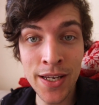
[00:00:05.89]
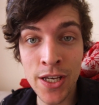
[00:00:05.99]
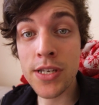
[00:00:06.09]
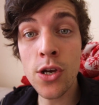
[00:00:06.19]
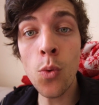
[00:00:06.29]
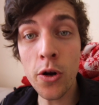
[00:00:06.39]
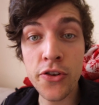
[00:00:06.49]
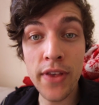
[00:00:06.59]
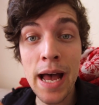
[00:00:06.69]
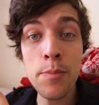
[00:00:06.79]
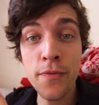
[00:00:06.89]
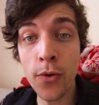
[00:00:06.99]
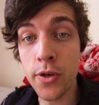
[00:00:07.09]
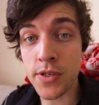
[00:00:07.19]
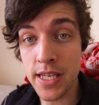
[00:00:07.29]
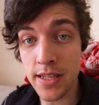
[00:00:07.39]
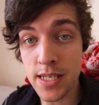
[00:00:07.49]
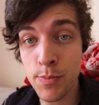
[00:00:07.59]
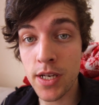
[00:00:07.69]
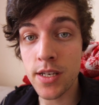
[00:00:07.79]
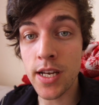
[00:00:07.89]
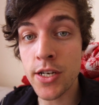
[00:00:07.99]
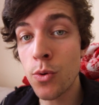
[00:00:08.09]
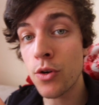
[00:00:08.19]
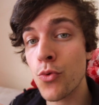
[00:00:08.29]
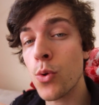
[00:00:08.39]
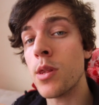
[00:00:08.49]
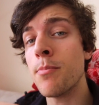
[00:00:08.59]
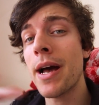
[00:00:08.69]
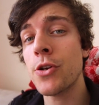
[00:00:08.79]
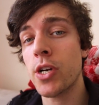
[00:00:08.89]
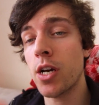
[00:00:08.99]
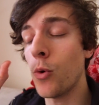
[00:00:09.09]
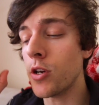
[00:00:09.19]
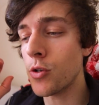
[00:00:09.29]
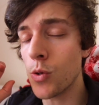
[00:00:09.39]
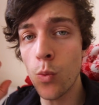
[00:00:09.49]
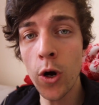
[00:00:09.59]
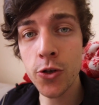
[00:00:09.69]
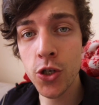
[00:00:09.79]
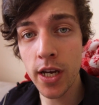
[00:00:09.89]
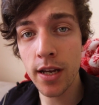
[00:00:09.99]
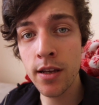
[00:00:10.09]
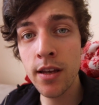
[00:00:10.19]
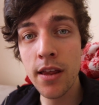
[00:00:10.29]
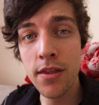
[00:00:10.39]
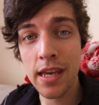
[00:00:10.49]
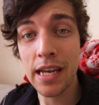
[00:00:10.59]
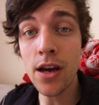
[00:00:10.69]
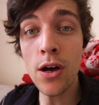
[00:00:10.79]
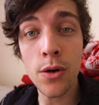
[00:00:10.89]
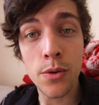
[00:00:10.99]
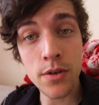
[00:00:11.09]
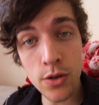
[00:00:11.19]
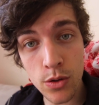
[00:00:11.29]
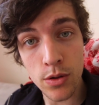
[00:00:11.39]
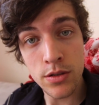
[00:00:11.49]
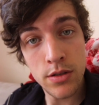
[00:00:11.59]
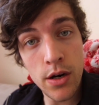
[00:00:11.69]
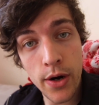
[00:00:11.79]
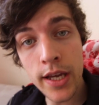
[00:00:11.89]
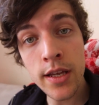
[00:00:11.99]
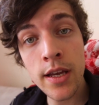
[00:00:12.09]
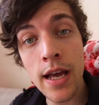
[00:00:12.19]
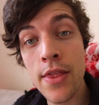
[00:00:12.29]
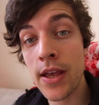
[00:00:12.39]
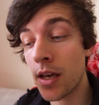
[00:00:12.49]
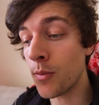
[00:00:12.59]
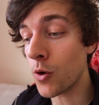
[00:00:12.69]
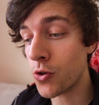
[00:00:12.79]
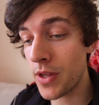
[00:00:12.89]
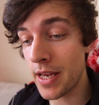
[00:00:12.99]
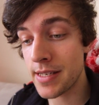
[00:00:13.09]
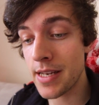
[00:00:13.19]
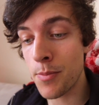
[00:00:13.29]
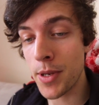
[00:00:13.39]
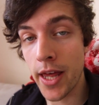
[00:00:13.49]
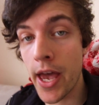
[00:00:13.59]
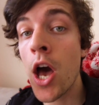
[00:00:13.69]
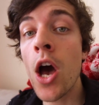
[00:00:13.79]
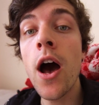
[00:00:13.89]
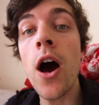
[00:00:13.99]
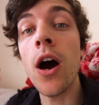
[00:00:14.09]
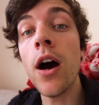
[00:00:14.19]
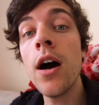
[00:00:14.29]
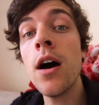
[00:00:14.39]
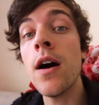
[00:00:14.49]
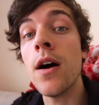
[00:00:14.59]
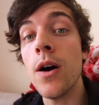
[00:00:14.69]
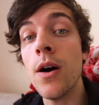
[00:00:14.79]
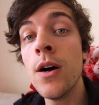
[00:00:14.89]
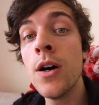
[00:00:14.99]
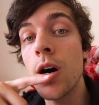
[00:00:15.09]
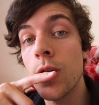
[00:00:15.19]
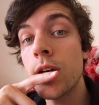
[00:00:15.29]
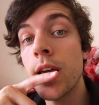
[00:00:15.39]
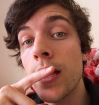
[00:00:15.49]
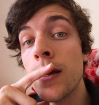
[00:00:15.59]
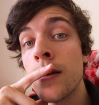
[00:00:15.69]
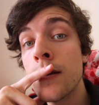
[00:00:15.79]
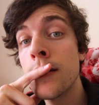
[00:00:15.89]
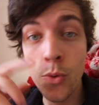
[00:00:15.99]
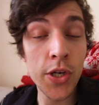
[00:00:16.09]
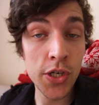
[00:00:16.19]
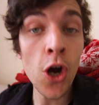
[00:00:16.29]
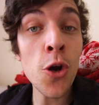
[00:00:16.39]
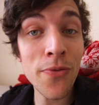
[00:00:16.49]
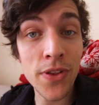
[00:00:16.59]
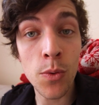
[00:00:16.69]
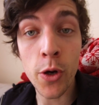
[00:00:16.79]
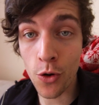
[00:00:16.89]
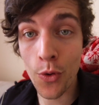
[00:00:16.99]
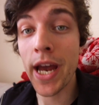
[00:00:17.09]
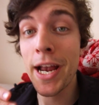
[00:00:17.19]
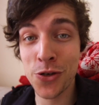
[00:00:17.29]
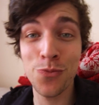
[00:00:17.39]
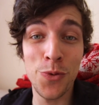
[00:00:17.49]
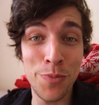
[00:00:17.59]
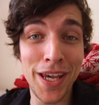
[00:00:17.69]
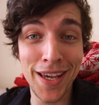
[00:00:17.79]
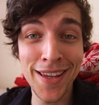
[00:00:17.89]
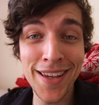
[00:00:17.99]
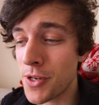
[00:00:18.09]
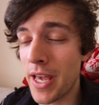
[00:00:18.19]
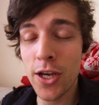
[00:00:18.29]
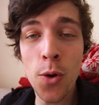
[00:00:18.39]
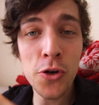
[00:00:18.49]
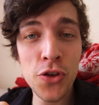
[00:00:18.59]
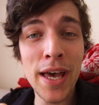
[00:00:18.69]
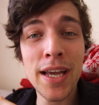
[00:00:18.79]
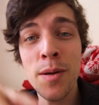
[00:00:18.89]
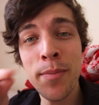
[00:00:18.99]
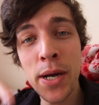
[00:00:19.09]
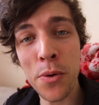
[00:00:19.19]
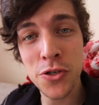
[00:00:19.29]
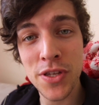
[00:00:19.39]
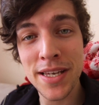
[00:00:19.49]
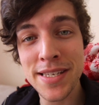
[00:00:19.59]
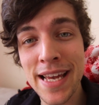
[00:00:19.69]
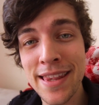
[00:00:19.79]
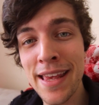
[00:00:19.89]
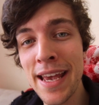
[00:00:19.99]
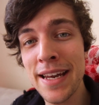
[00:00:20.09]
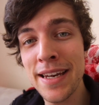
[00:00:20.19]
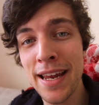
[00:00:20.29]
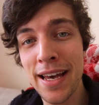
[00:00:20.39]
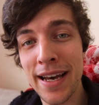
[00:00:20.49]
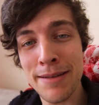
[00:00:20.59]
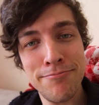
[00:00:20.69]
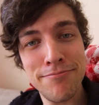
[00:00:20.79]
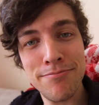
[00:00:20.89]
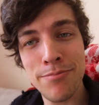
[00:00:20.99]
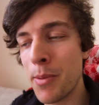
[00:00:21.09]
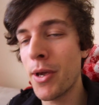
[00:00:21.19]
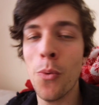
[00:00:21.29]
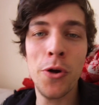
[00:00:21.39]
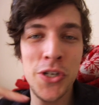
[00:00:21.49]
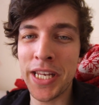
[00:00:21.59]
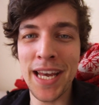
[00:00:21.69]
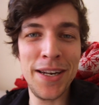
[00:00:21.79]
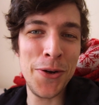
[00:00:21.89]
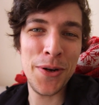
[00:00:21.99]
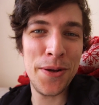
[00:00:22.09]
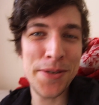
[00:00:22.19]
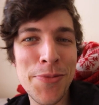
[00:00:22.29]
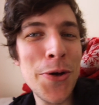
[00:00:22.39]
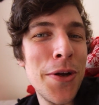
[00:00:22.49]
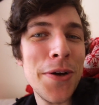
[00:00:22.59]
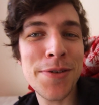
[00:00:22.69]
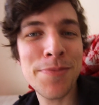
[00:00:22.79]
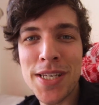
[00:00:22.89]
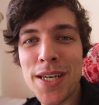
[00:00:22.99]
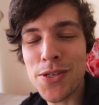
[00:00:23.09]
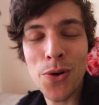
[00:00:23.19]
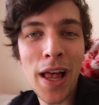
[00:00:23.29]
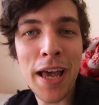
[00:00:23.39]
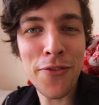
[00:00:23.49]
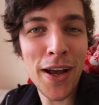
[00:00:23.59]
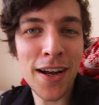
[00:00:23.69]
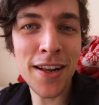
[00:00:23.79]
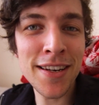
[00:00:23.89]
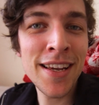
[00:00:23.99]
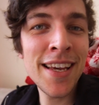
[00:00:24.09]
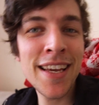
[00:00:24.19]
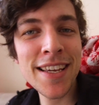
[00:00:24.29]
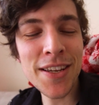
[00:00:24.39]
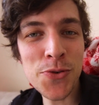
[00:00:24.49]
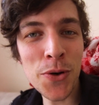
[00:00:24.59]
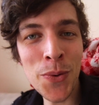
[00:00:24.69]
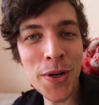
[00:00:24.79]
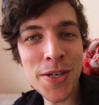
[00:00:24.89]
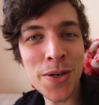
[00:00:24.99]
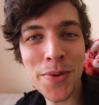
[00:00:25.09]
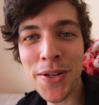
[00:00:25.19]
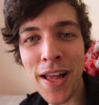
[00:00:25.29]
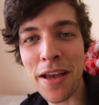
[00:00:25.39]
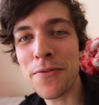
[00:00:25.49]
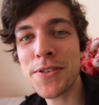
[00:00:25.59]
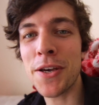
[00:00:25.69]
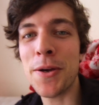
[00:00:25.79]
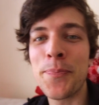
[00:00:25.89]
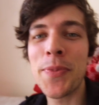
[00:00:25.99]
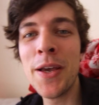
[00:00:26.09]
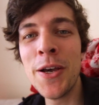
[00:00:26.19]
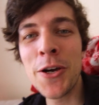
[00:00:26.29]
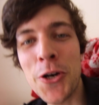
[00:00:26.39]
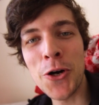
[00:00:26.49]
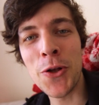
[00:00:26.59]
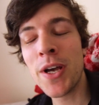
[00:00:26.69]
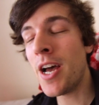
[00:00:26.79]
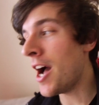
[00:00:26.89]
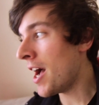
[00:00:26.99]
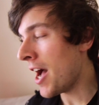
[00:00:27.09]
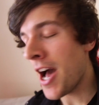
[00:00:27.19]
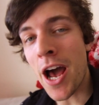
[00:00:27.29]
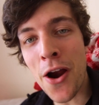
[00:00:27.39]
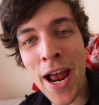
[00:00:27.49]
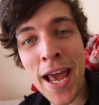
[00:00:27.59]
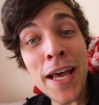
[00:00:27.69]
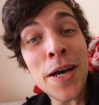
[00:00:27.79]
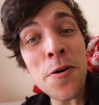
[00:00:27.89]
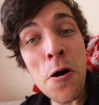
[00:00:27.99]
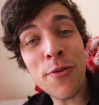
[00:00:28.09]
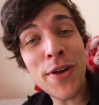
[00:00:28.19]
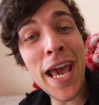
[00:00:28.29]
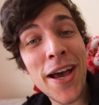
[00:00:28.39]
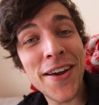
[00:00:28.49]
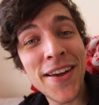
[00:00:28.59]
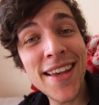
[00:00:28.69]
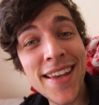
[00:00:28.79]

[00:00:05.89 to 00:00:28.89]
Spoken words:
Please go watch that before you see this because I don't want to ruin the magic. I want you to watch it, think, oh, cool, all right, and then come watch this and be like, oh, okay. Which is hopefully what your reaction will be. So yeah, go watch that, come back, watch this, and then maybe go watch it again. Who knows? Who knows? to you. It's your life. I can't control what you're doing with your life. So, cool. All right, on with the video.